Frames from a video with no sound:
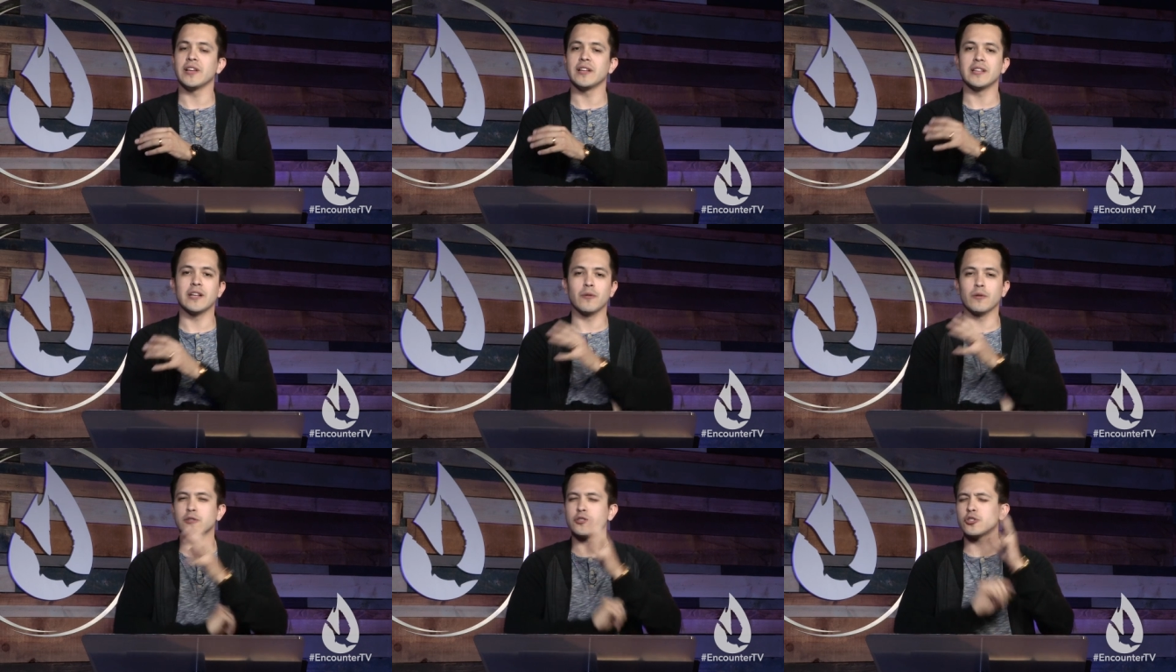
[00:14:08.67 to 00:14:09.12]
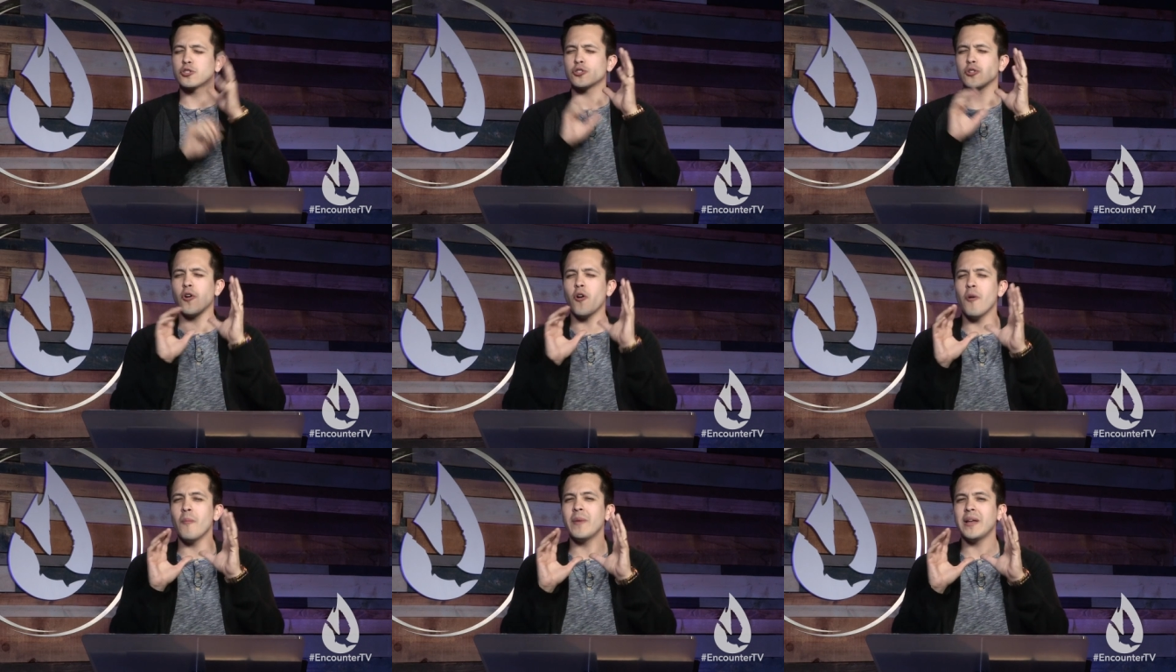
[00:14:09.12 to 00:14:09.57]
And there were
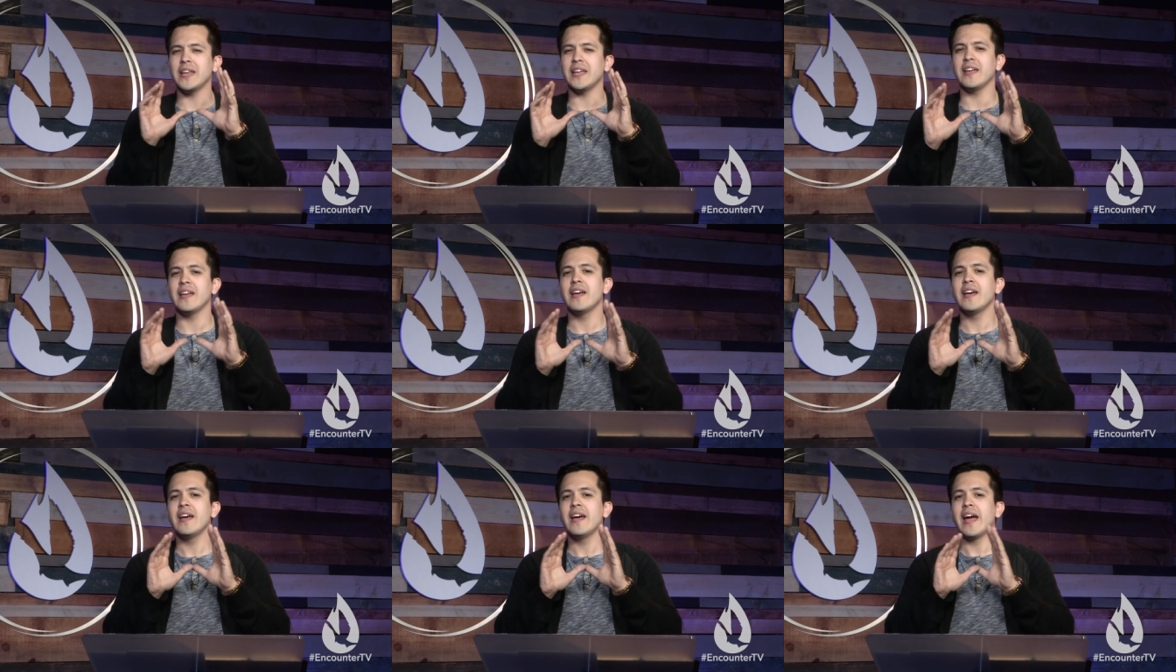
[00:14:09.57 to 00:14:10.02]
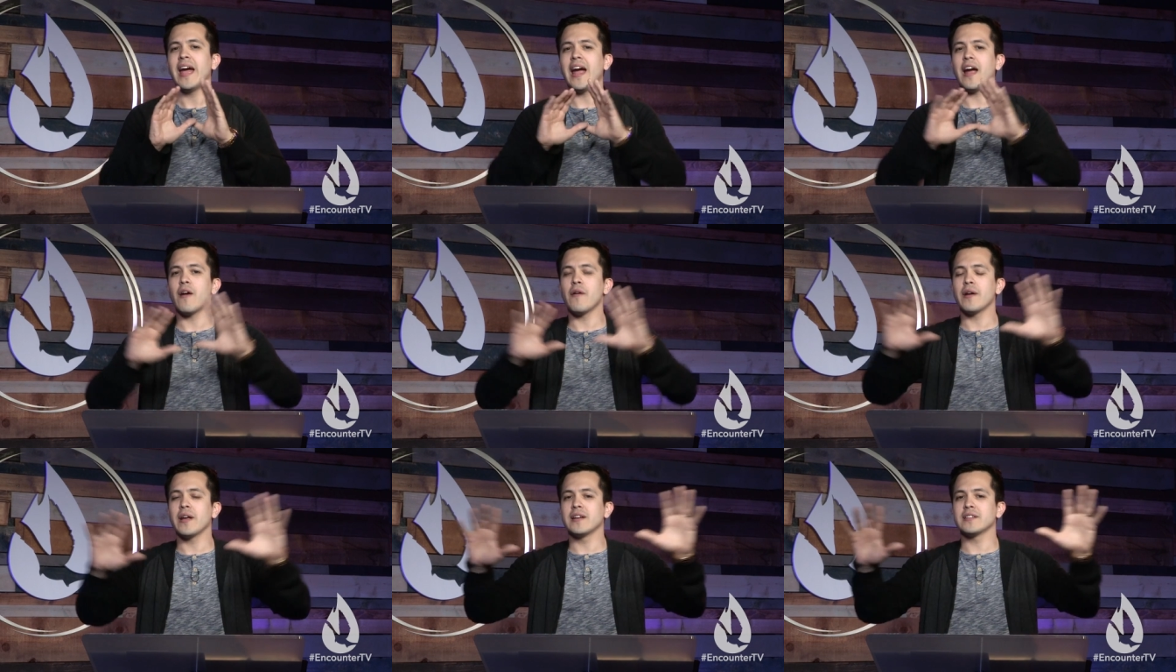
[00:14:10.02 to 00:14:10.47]
so many
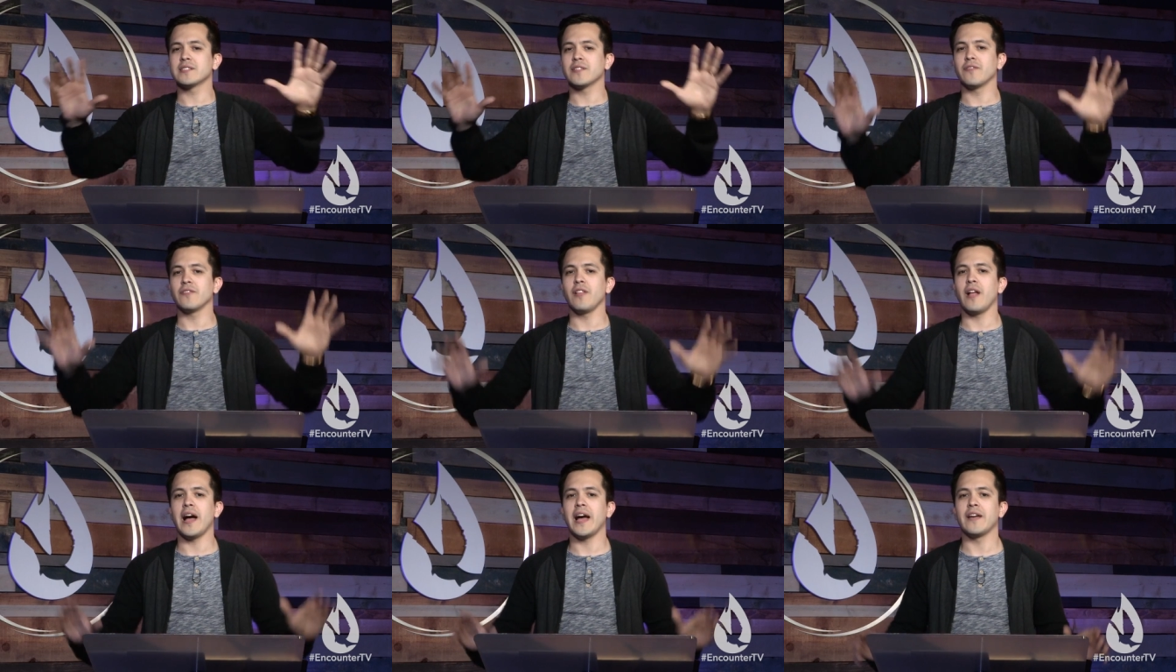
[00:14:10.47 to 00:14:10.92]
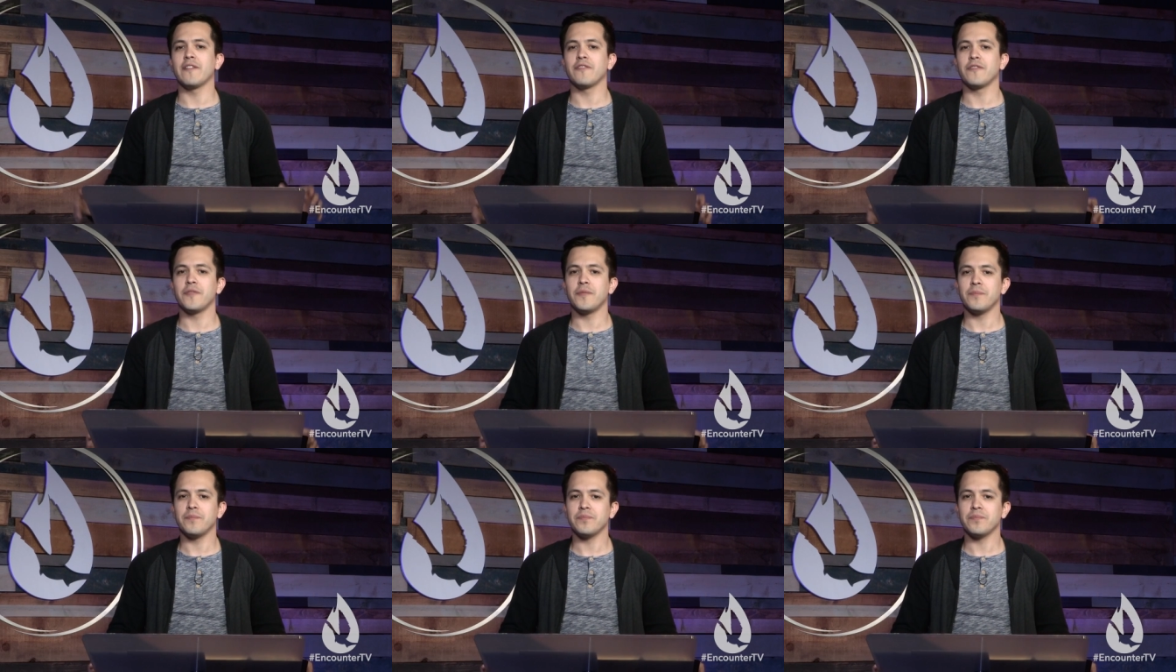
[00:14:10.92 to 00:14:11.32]
areas of life,